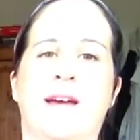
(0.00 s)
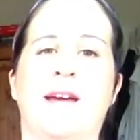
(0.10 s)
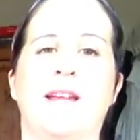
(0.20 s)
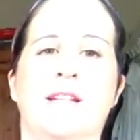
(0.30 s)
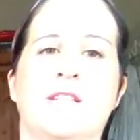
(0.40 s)

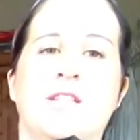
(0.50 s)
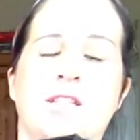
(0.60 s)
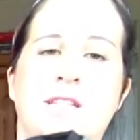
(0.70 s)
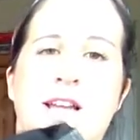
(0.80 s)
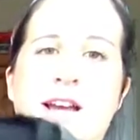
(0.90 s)
and it's
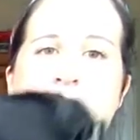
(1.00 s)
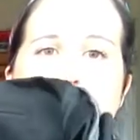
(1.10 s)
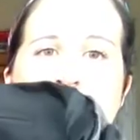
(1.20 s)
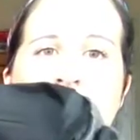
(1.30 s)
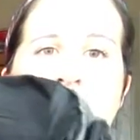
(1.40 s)
just like
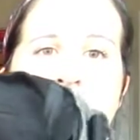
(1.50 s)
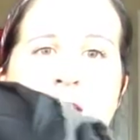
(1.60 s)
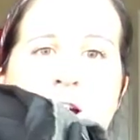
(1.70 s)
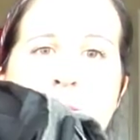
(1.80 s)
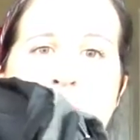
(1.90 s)

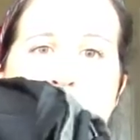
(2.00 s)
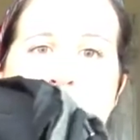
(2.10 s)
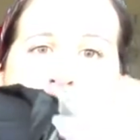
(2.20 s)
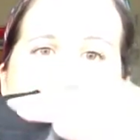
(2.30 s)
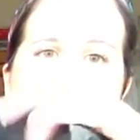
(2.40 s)
a big
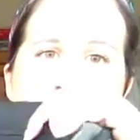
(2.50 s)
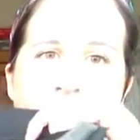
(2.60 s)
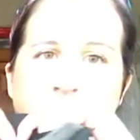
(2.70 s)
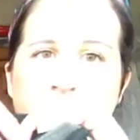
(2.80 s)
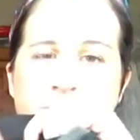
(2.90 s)
pocket
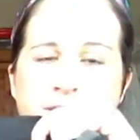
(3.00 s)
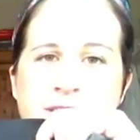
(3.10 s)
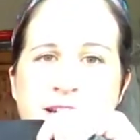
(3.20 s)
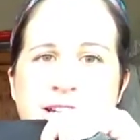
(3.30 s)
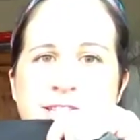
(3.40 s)
inside with a
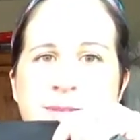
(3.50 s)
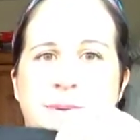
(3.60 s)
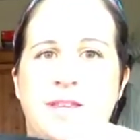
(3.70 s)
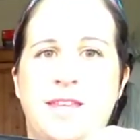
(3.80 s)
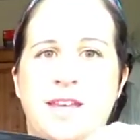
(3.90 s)
side
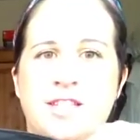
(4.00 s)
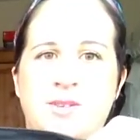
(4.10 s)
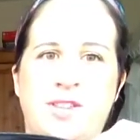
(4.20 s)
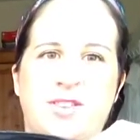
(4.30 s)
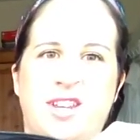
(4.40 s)
zip in there.
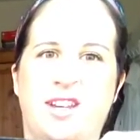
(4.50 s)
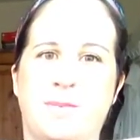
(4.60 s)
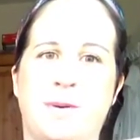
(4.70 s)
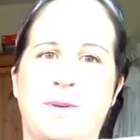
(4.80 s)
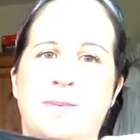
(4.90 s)
So I thought he could
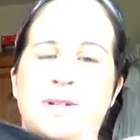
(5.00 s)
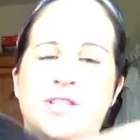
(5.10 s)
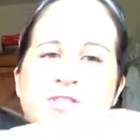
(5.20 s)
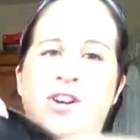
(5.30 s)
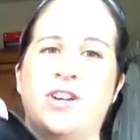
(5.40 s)
probably put
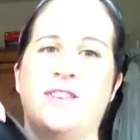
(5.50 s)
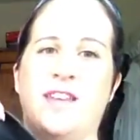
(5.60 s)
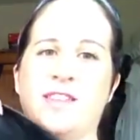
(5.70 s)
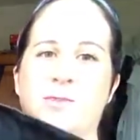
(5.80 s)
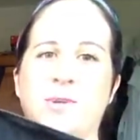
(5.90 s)
his phone in
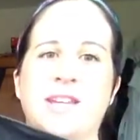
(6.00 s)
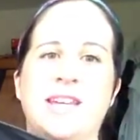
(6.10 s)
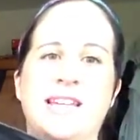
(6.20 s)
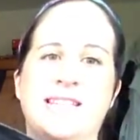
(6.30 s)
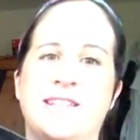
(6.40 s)
there. This would
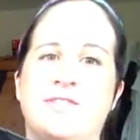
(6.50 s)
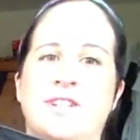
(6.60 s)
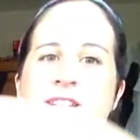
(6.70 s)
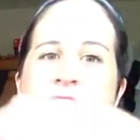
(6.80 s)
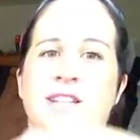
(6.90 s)
easily
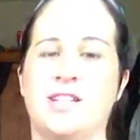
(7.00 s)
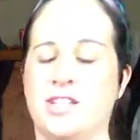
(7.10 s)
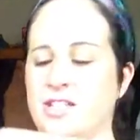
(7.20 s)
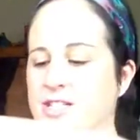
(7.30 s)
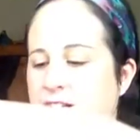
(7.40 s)
fit his lunch and his